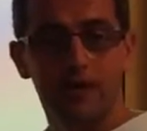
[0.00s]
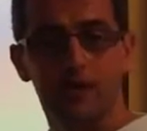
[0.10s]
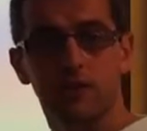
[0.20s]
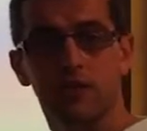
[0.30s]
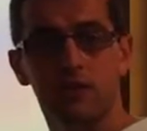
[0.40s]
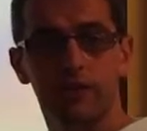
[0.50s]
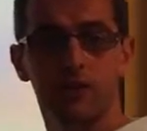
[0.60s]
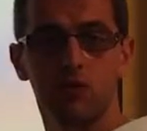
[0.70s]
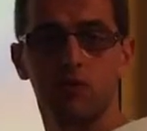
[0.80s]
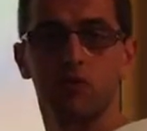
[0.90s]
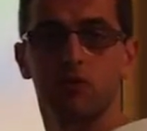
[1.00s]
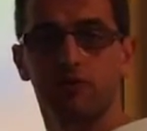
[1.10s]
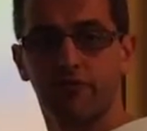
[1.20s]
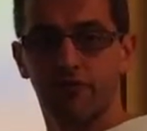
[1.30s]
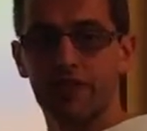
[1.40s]
actually be? What would your
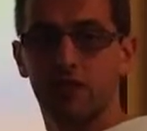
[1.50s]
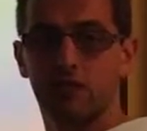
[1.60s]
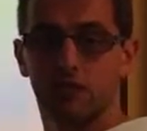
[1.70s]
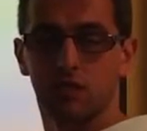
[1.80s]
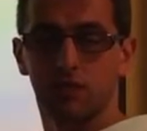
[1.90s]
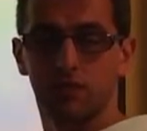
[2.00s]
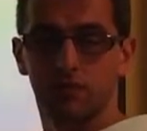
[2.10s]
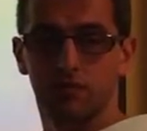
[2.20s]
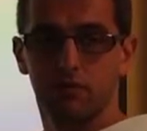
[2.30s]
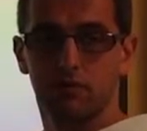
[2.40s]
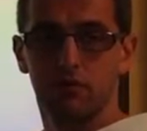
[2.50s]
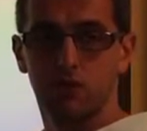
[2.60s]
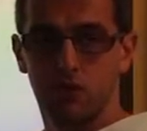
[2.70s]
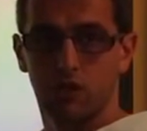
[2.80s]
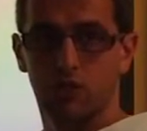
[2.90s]
phenotype
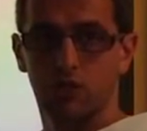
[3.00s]
show?